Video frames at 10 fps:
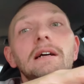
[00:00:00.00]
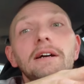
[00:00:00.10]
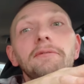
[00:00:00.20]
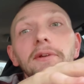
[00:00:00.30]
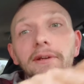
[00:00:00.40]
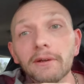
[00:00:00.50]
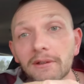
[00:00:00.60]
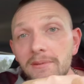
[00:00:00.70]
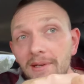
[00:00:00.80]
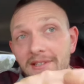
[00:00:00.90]
if you didn't know
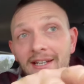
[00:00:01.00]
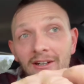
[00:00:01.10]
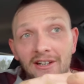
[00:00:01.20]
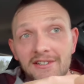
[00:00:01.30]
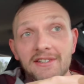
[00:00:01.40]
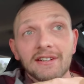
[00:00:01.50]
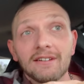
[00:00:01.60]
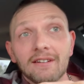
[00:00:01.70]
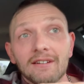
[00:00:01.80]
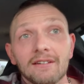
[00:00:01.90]
this about St. Augustine,
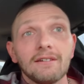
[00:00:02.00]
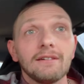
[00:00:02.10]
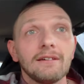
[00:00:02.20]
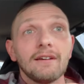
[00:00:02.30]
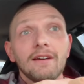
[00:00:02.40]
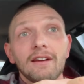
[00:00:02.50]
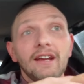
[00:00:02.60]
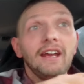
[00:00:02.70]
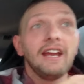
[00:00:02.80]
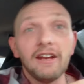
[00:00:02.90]

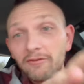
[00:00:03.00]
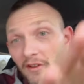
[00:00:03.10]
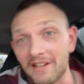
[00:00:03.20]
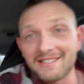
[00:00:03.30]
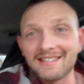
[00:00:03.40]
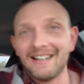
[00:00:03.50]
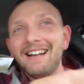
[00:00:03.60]
it floods. It